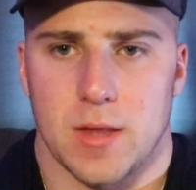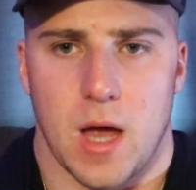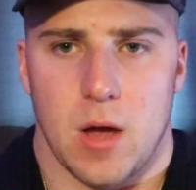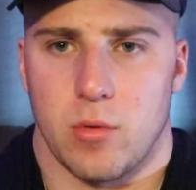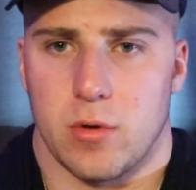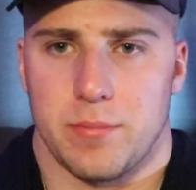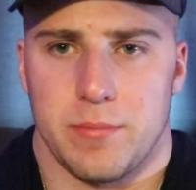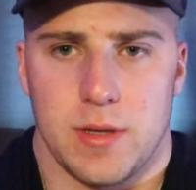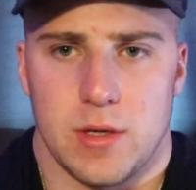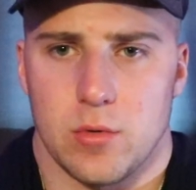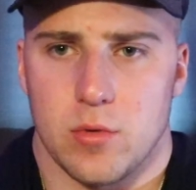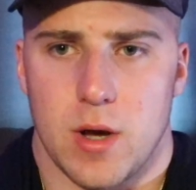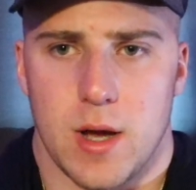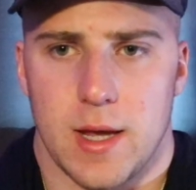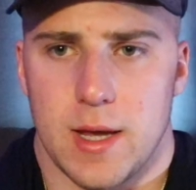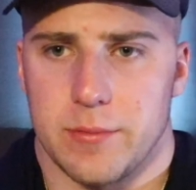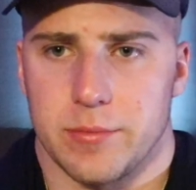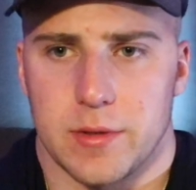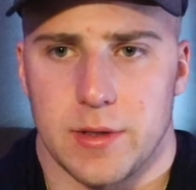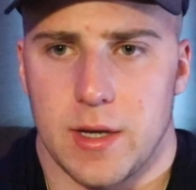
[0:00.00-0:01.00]
I wouldn't be who
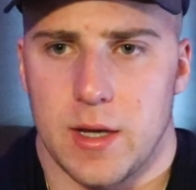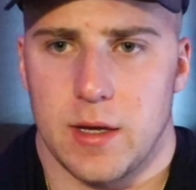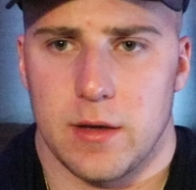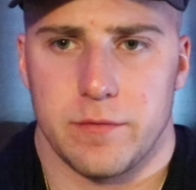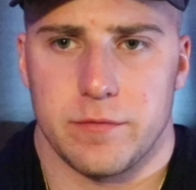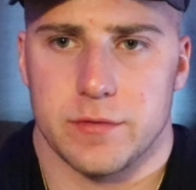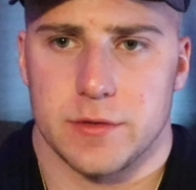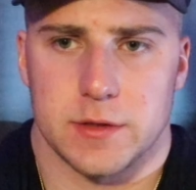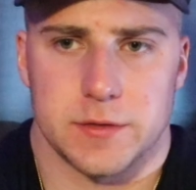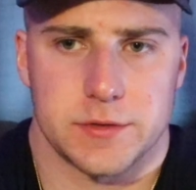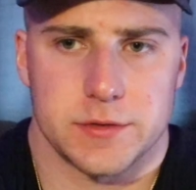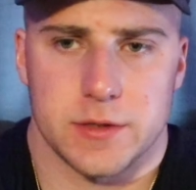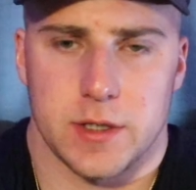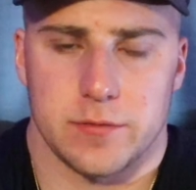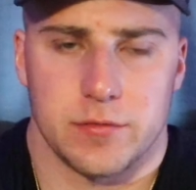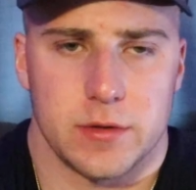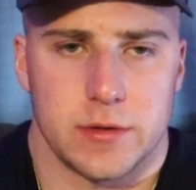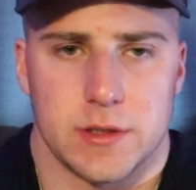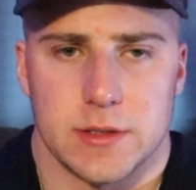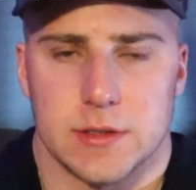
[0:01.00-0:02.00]
I am today if, if
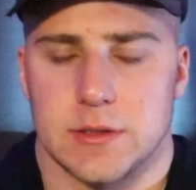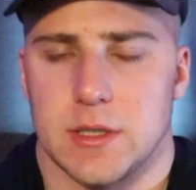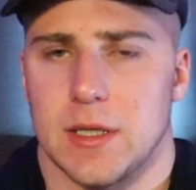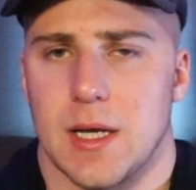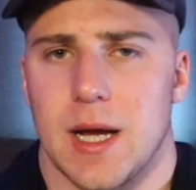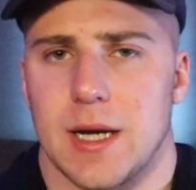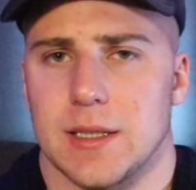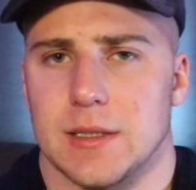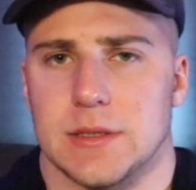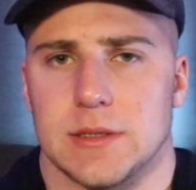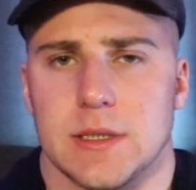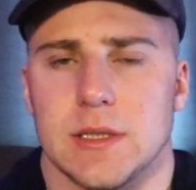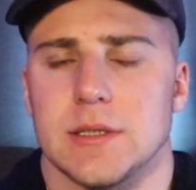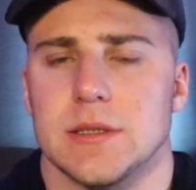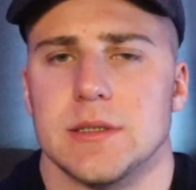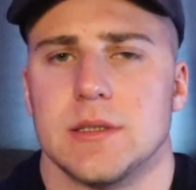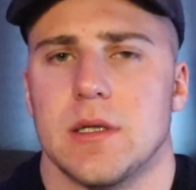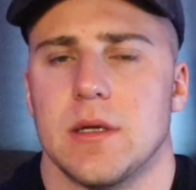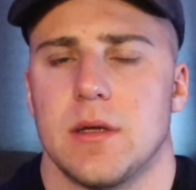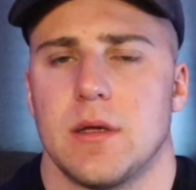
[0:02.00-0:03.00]
stuff like this did not
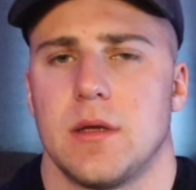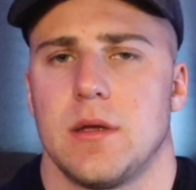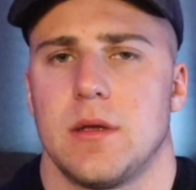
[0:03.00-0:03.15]
exist.